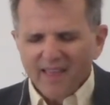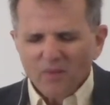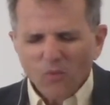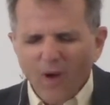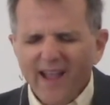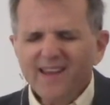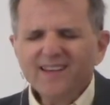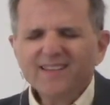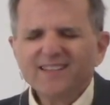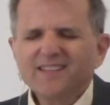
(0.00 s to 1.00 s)
why
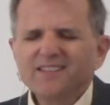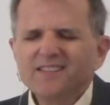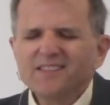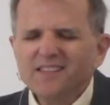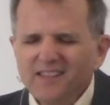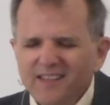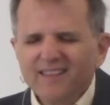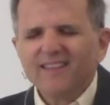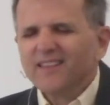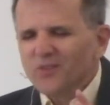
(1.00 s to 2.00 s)
didn't he see
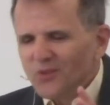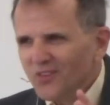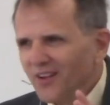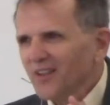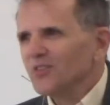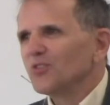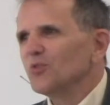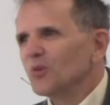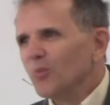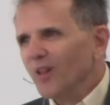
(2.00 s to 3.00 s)
that this was an
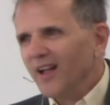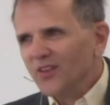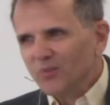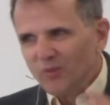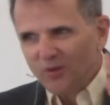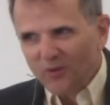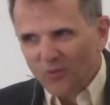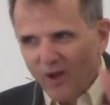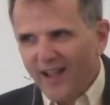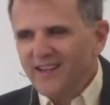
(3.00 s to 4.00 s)
unsuitable husband,
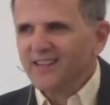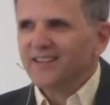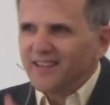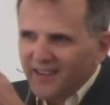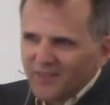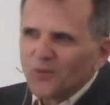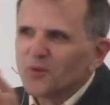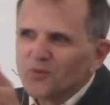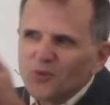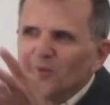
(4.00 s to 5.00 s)
and why didn't he
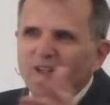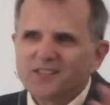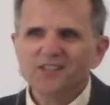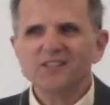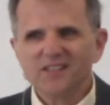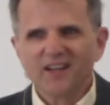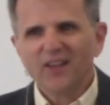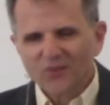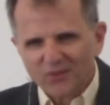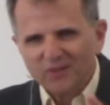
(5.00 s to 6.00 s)
sort of do what Cindy
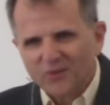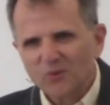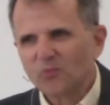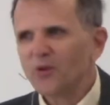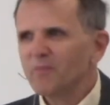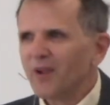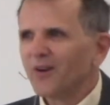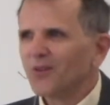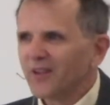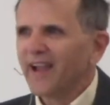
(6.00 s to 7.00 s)
does in her
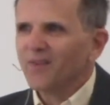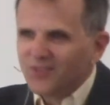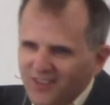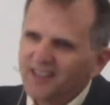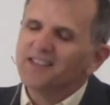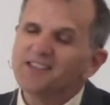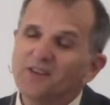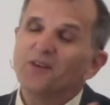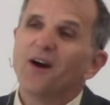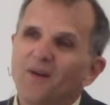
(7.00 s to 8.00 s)
premarital counseling and say,
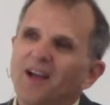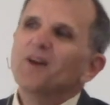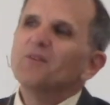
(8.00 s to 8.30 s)
you know,